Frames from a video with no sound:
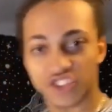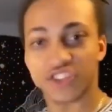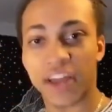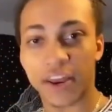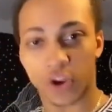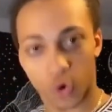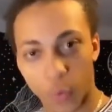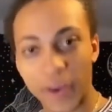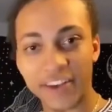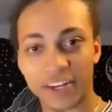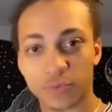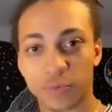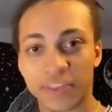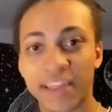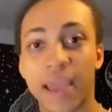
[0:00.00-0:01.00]
you're not acquainted
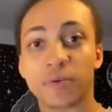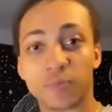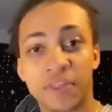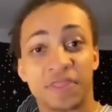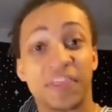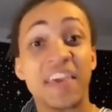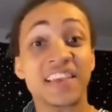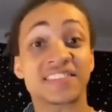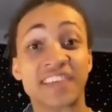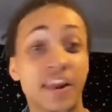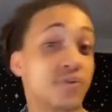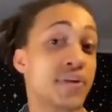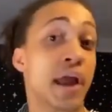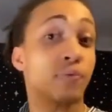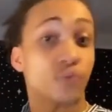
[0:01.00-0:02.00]
with that, when things that are
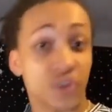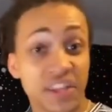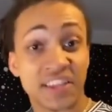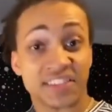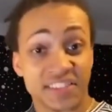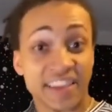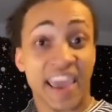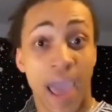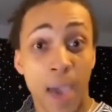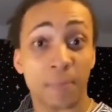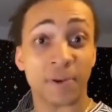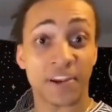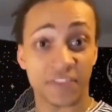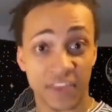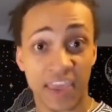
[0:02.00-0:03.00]
not realistic
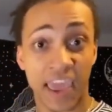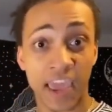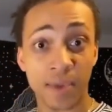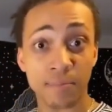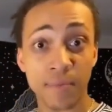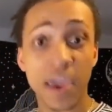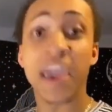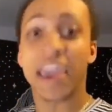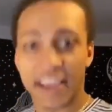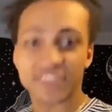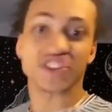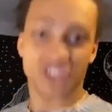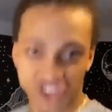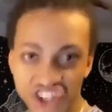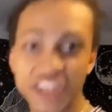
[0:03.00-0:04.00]
happen in the game, it's
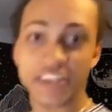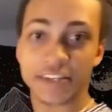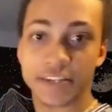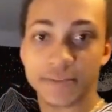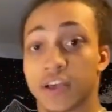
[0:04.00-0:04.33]
a cheat.